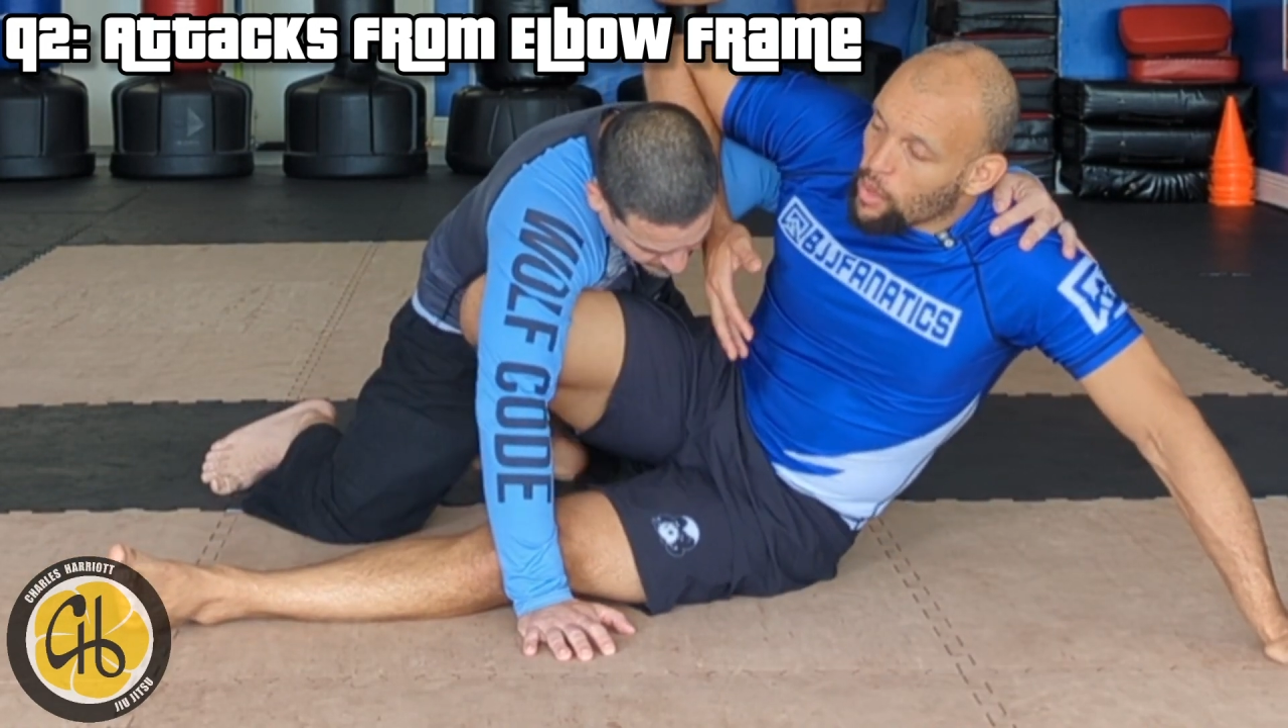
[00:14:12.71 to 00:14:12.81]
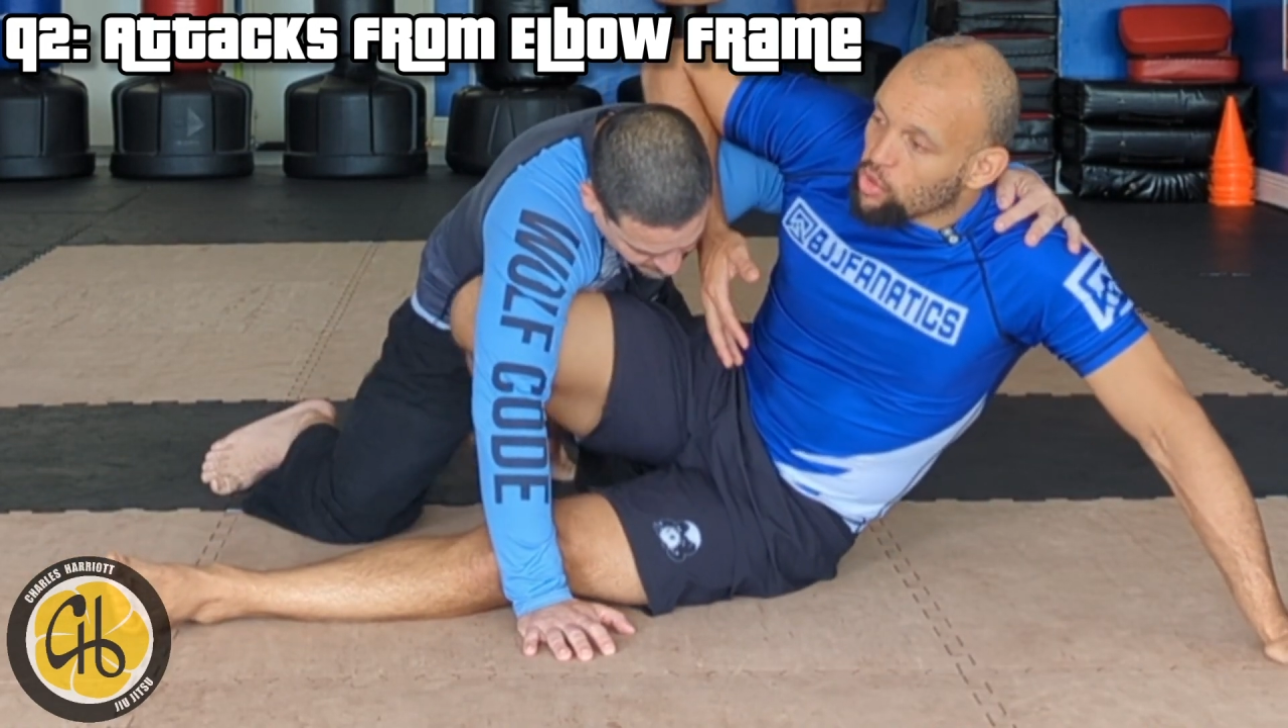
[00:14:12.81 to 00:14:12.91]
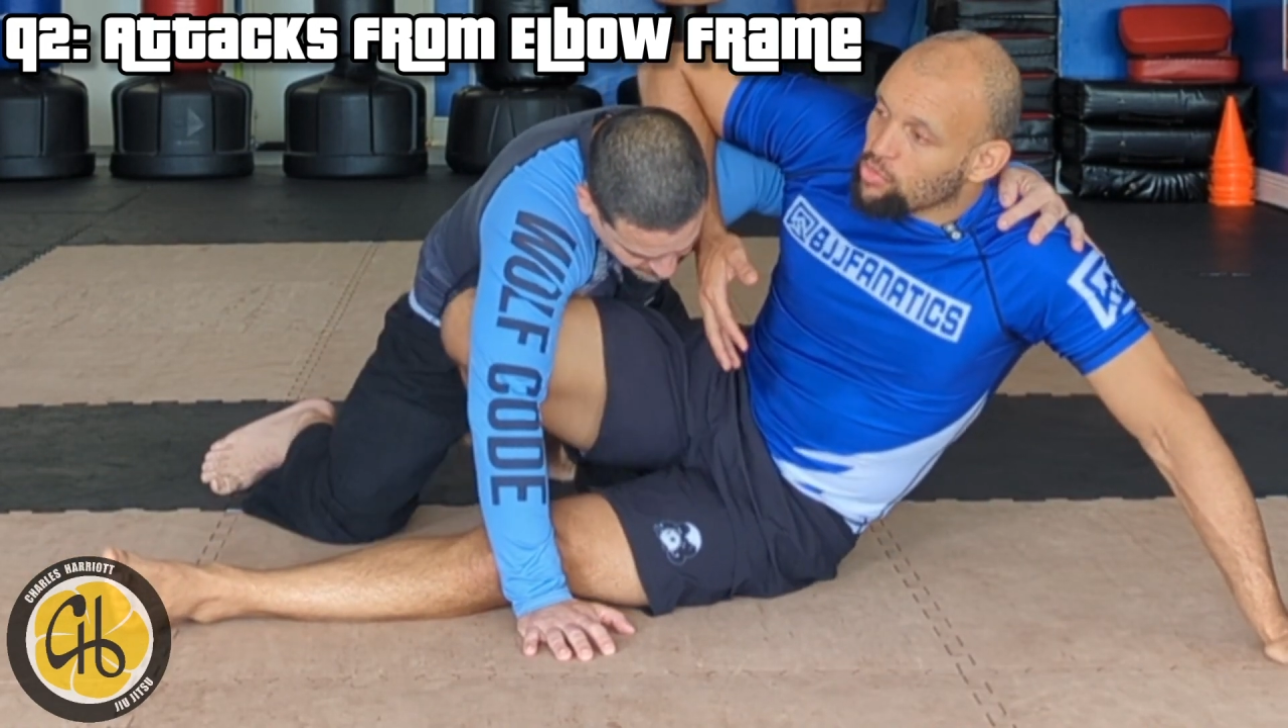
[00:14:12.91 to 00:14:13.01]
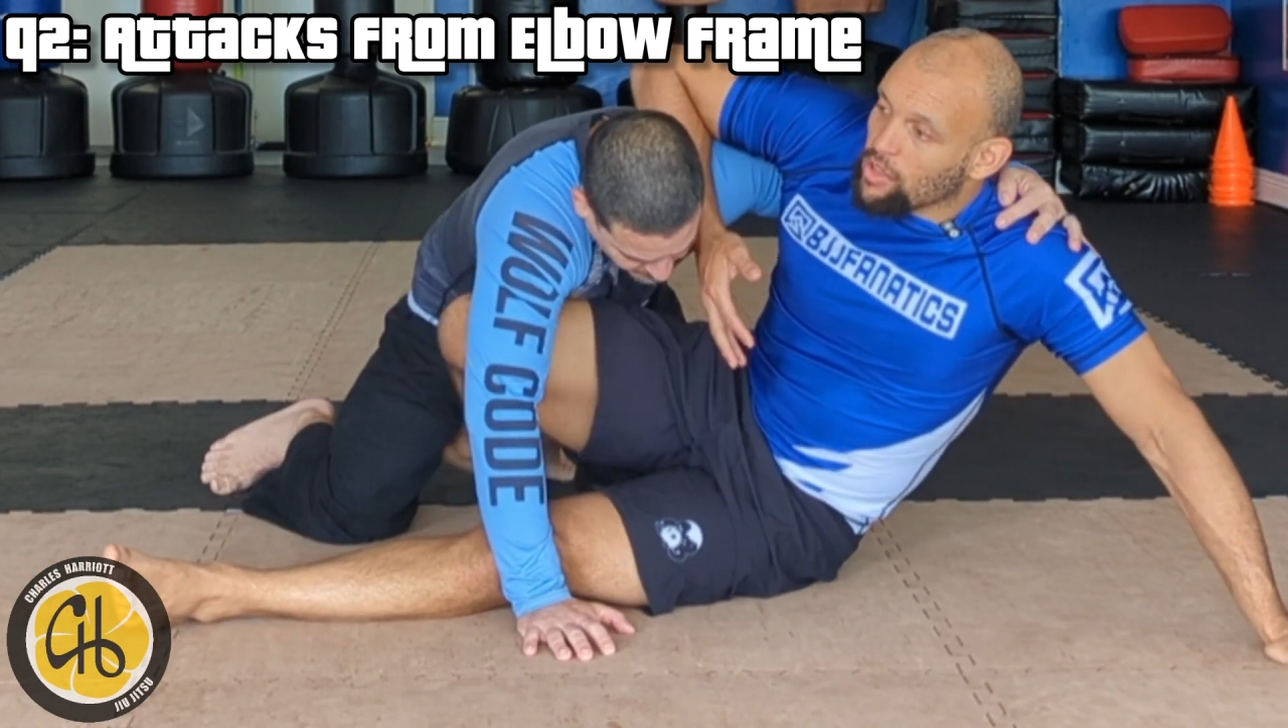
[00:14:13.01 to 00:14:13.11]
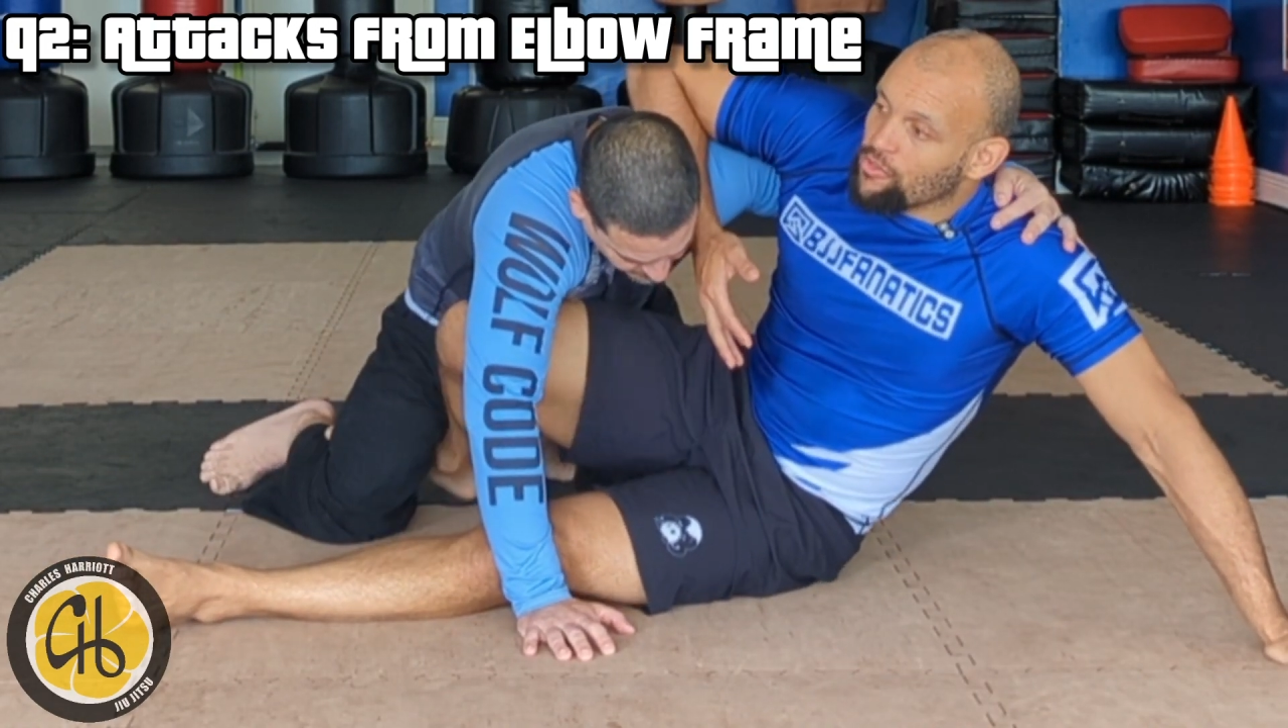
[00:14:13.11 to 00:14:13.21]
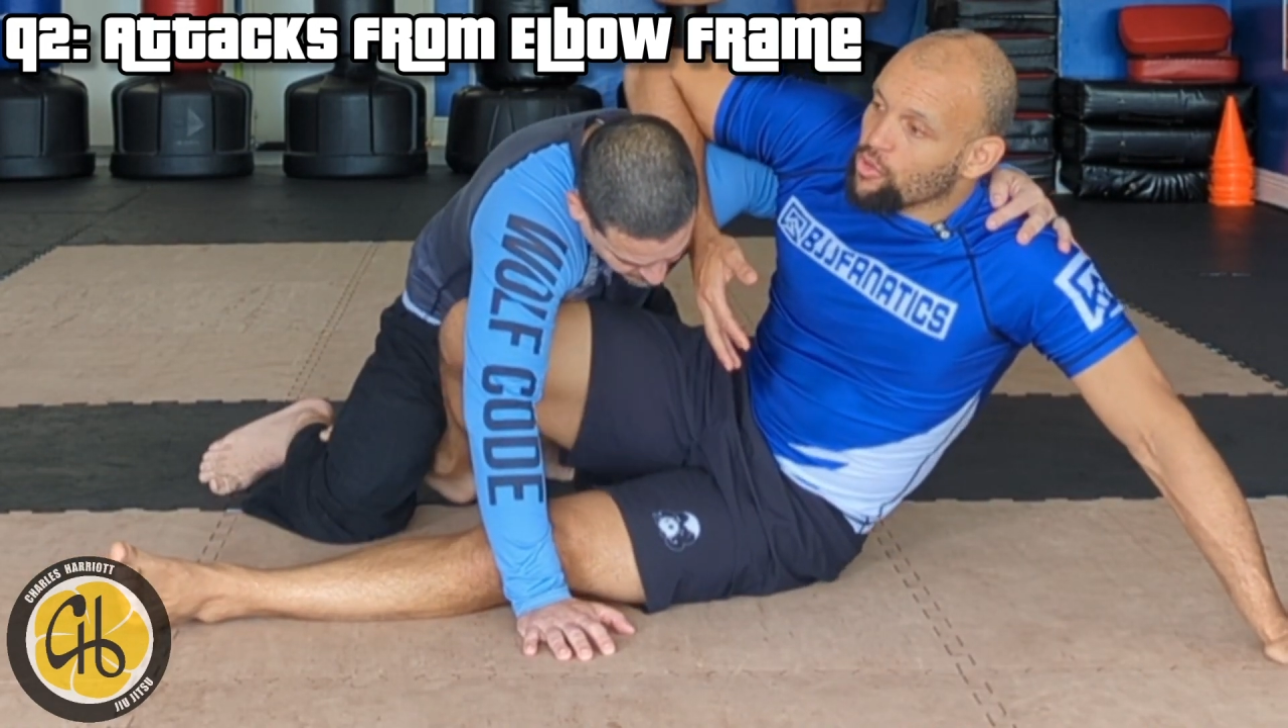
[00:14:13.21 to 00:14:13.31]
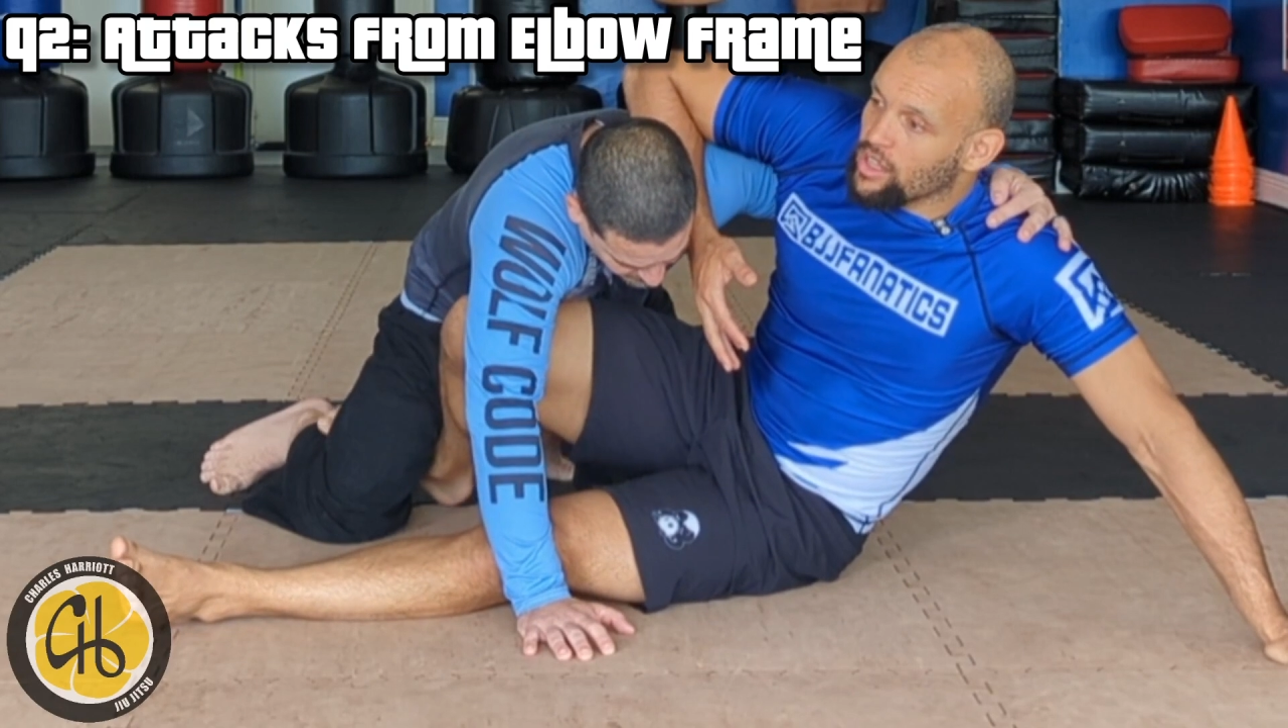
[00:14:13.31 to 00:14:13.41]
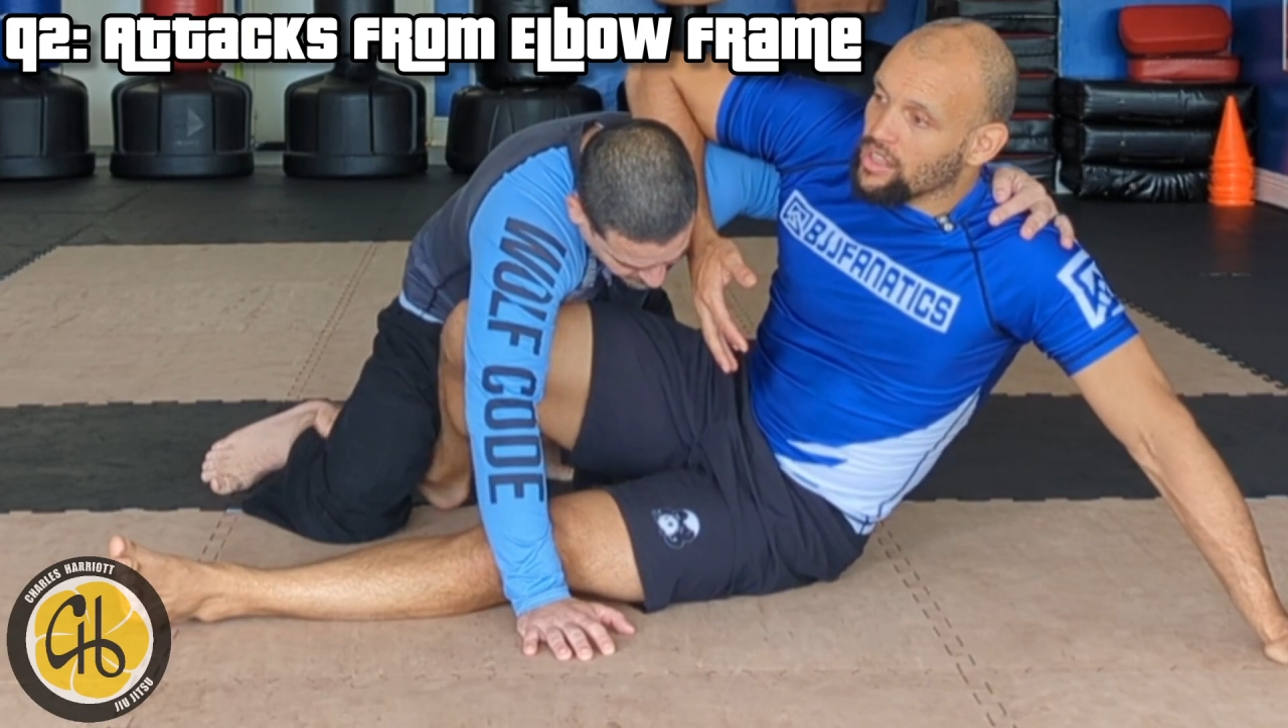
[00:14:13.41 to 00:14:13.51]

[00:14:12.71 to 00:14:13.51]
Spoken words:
pummeled my foot